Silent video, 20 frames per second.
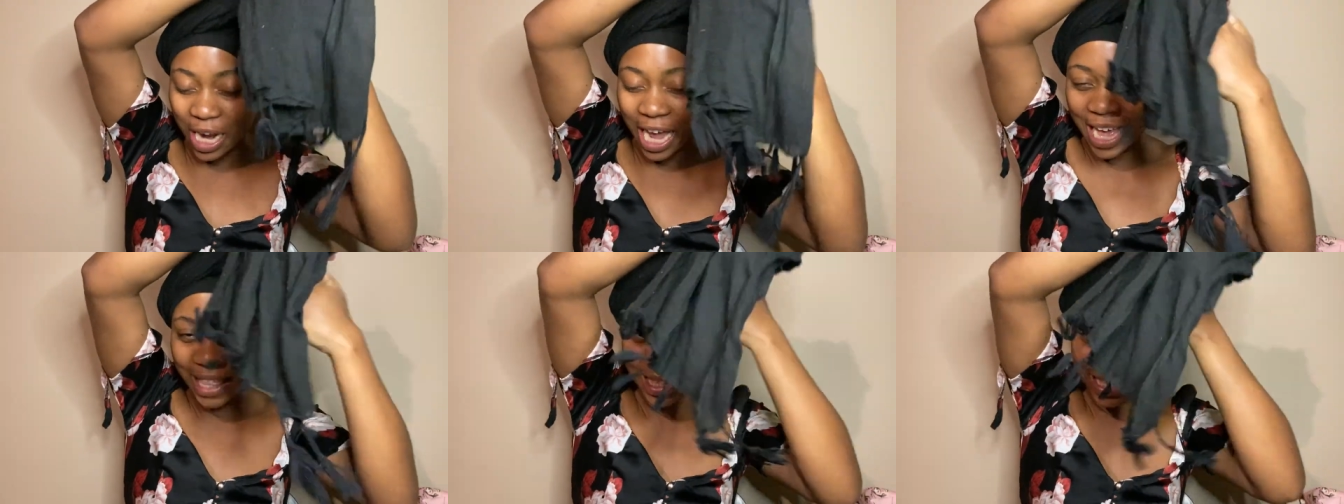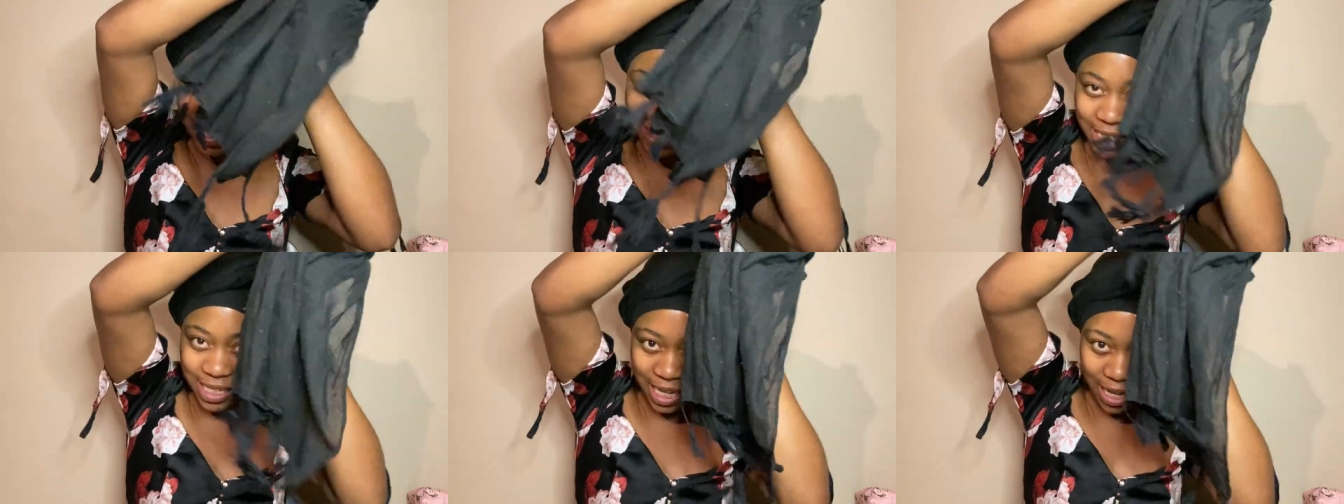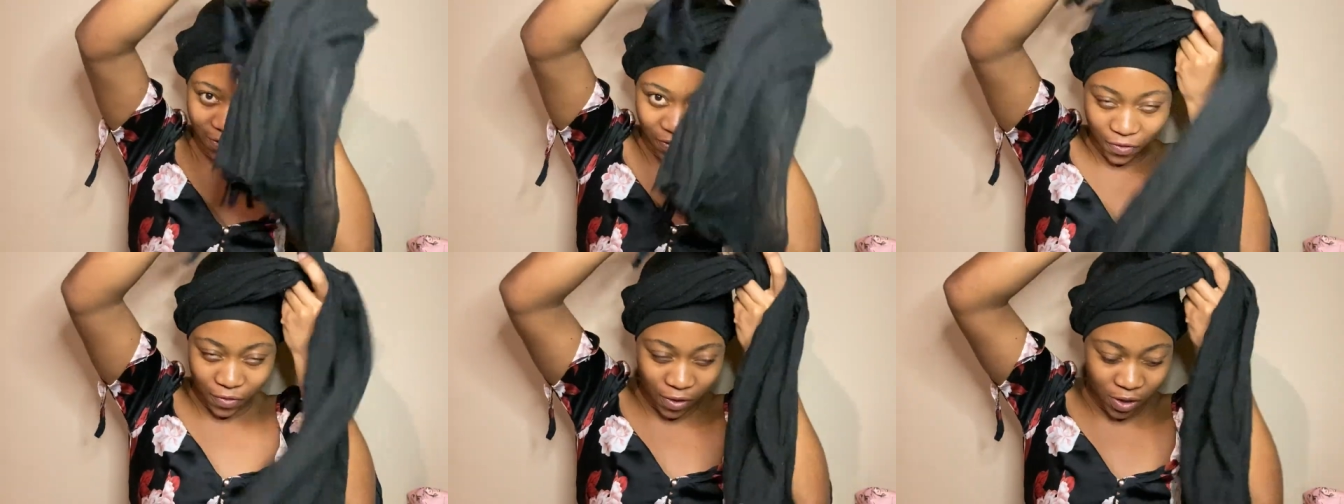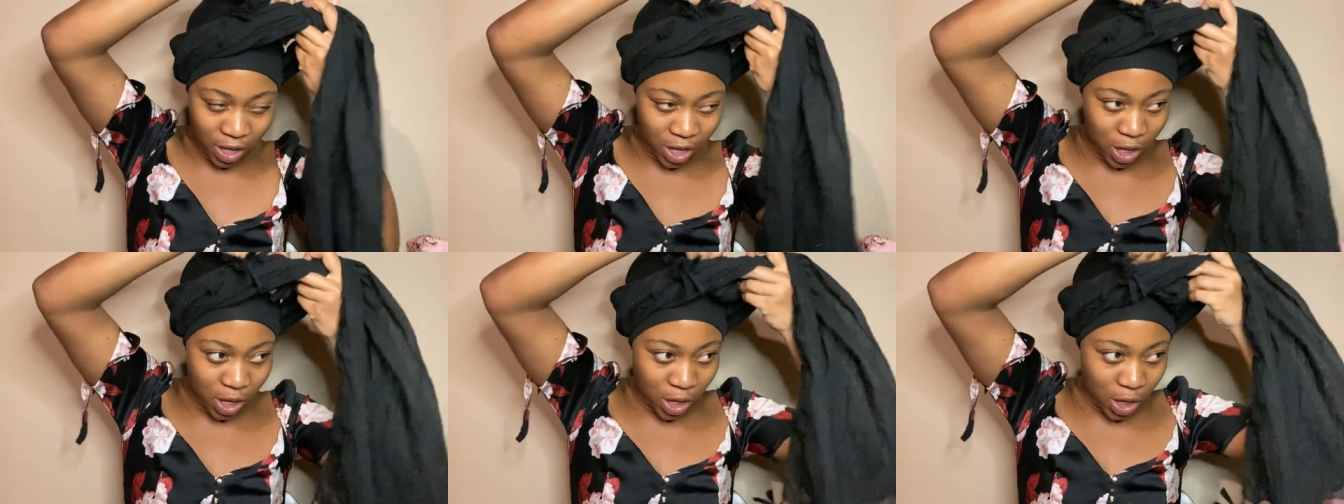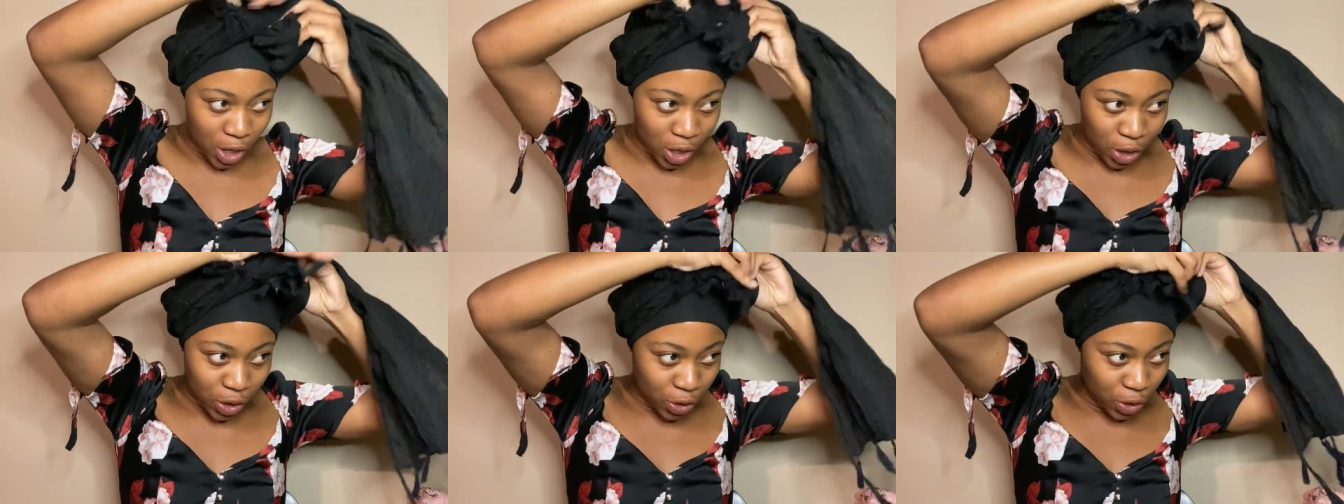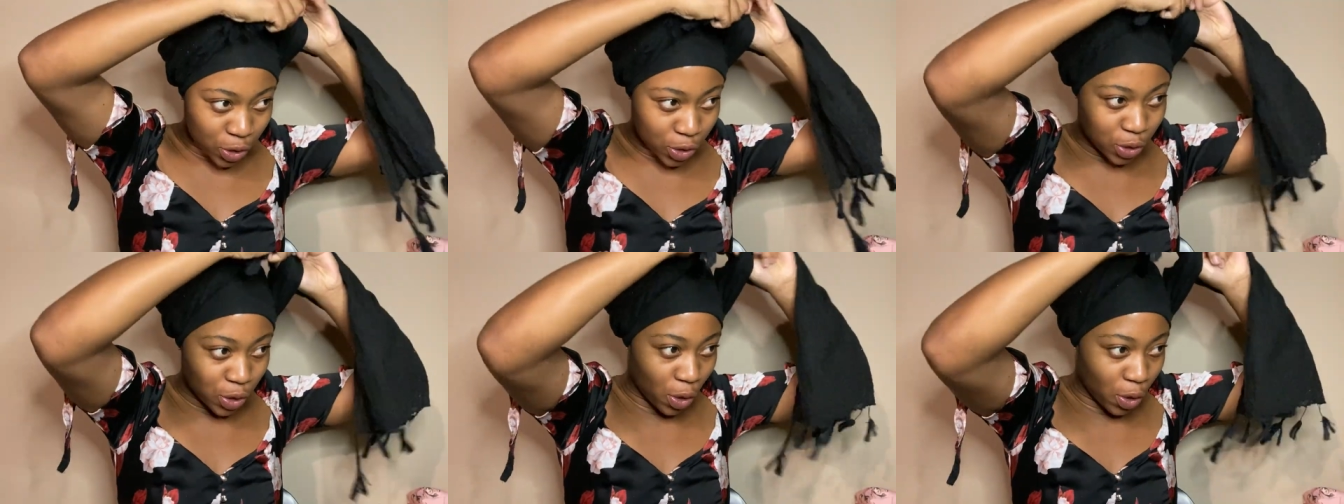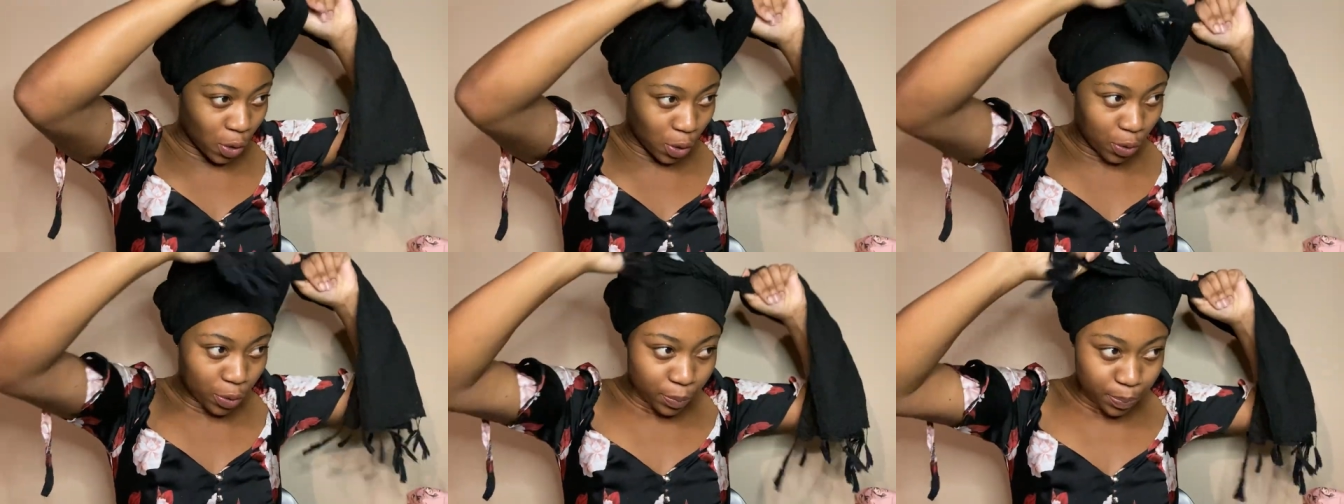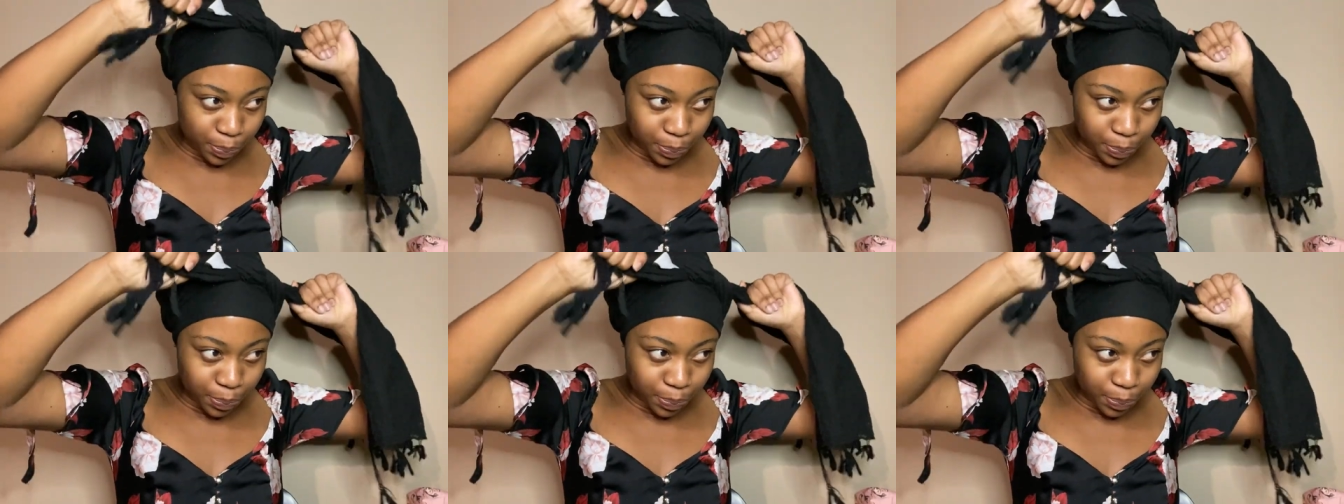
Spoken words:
other stuff. So